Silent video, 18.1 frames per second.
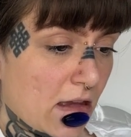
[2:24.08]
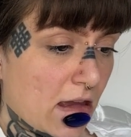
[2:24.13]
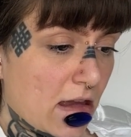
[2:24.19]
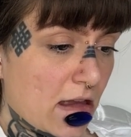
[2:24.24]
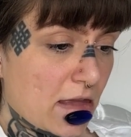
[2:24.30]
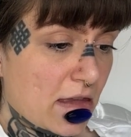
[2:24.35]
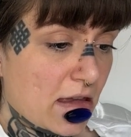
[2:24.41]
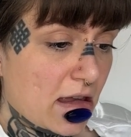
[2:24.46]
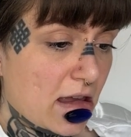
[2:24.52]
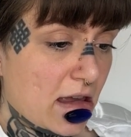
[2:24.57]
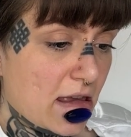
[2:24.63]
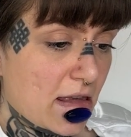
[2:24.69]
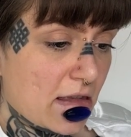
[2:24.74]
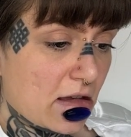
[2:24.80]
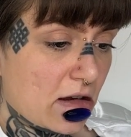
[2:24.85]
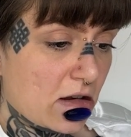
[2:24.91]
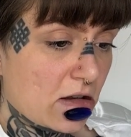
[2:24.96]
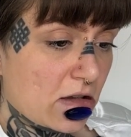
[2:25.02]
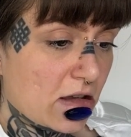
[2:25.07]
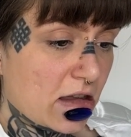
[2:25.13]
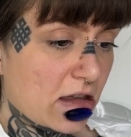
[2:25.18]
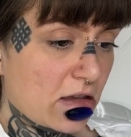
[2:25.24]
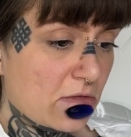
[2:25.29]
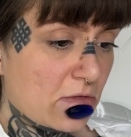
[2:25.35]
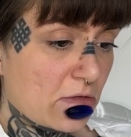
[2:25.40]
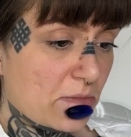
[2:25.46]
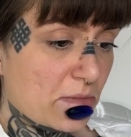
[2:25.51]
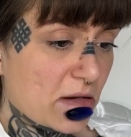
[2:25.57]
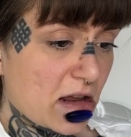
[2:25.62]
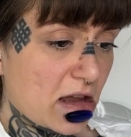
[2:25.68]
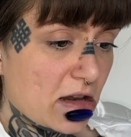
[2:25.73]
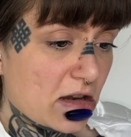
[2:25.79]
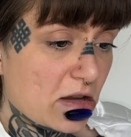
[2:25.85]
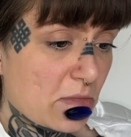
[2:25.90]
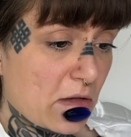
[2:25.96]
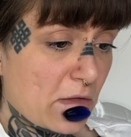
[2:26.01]
I think he's gonna look cute up
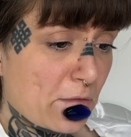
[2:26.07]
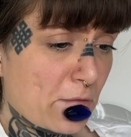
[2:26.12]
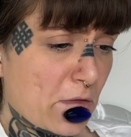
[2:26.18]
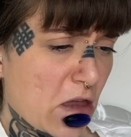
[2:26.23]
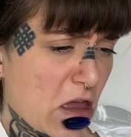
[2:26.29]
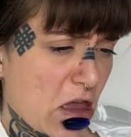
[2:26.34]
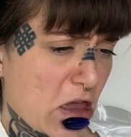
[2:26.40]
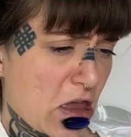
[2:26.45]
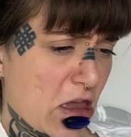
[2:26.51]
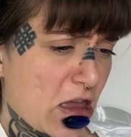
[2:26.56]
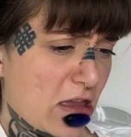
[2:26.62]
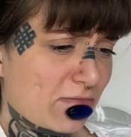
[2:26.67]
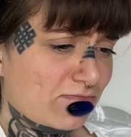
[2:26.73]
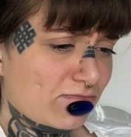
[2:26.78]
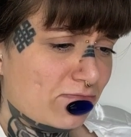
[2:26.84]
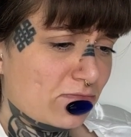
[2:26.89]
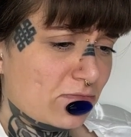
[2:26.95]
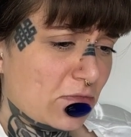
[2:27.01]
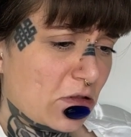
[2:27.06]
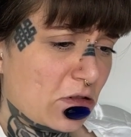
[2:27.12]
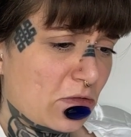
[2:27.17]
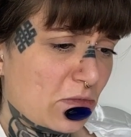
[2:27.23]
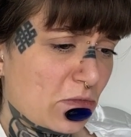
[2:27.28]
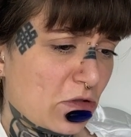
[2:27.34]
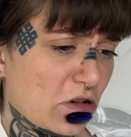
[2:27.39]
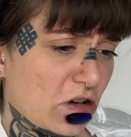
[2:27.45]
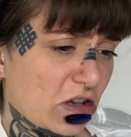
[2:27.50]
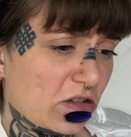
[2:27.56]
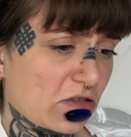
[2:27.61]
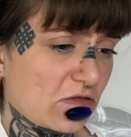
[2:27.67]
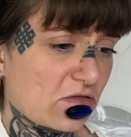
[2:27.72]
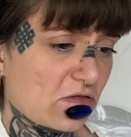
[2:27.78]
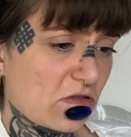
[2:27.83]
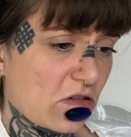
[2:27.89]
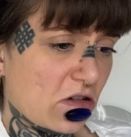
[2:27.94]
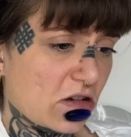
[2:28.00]
there, to be fair. Oh my
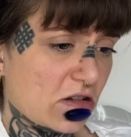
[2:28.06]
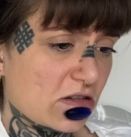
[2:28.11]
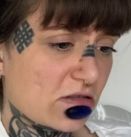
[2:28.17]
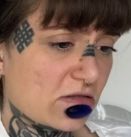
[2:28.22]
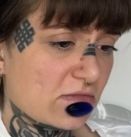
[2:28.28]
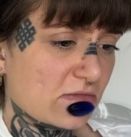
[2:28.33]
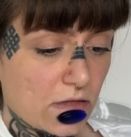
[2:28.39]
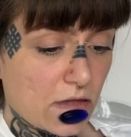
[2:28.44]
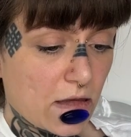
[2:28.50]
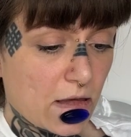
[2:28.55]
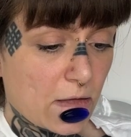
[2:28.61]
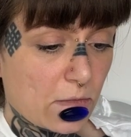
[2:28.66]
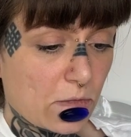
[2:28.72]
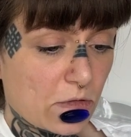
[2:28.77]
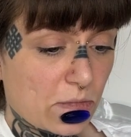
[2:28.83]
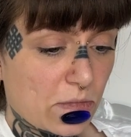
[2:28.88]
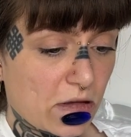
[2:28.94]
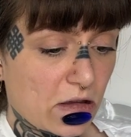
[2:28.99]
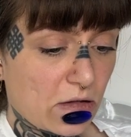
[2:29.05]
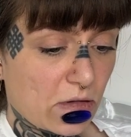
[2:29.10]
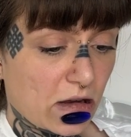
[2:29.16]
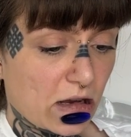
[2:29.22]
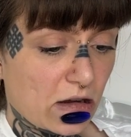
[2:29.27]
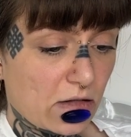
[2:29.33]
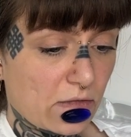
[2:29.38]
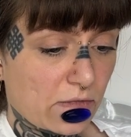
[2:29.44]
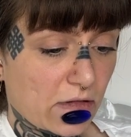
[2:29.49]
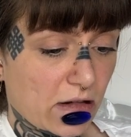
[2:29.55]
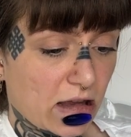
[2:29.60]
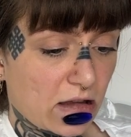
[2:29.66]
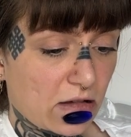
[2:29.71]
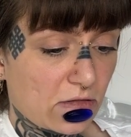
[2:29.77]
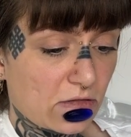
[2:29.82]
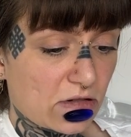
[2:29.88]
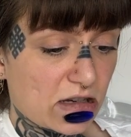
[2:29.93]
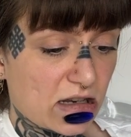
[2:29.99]
god. This would be quite
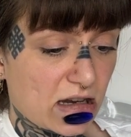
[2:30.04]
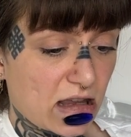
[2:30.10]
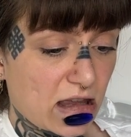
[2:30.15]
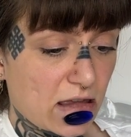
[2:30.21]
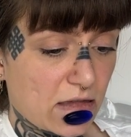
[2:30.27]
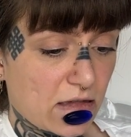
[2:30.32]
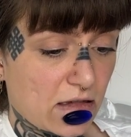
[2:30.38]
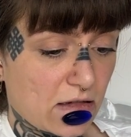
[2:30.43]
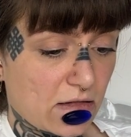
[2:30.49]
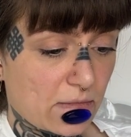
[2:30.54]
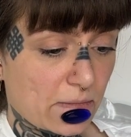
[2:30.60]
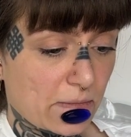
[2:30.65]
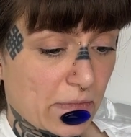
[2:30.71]
lovely underneath it.